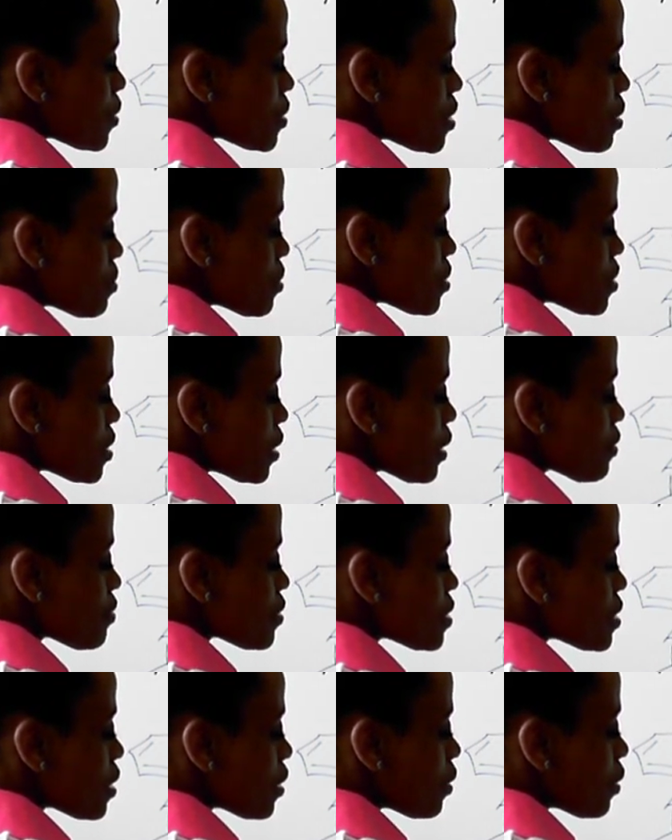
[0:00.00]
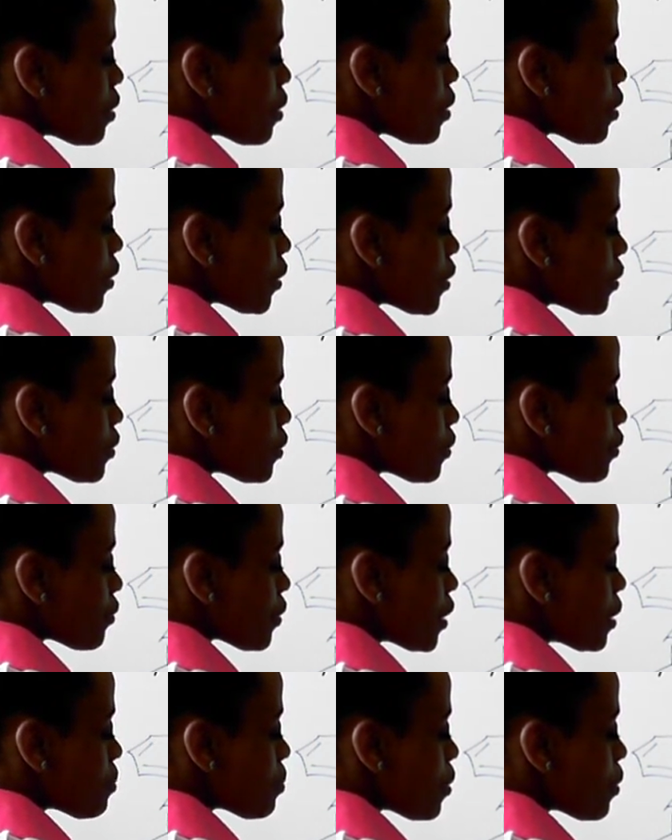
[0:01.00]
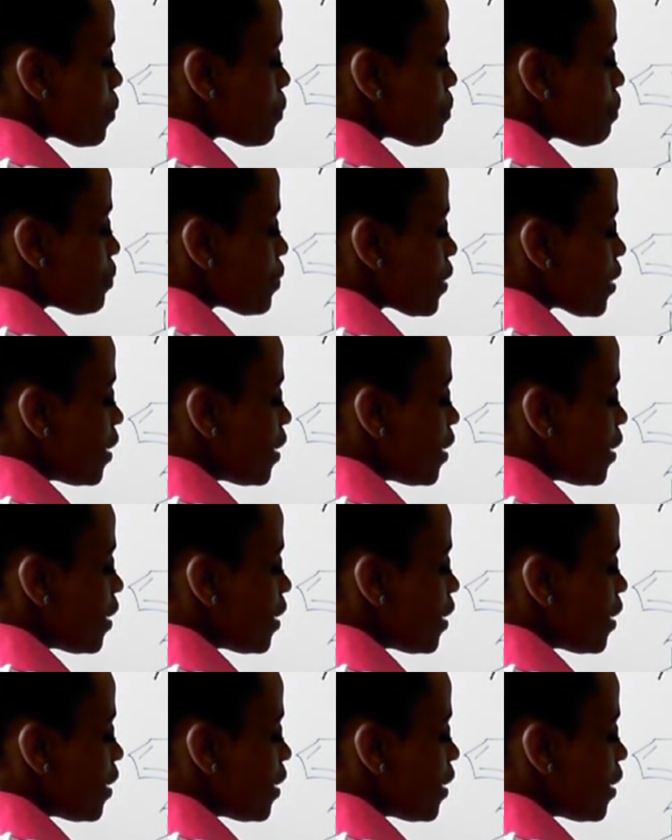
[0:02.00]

course I'm using every single color under the rainbow.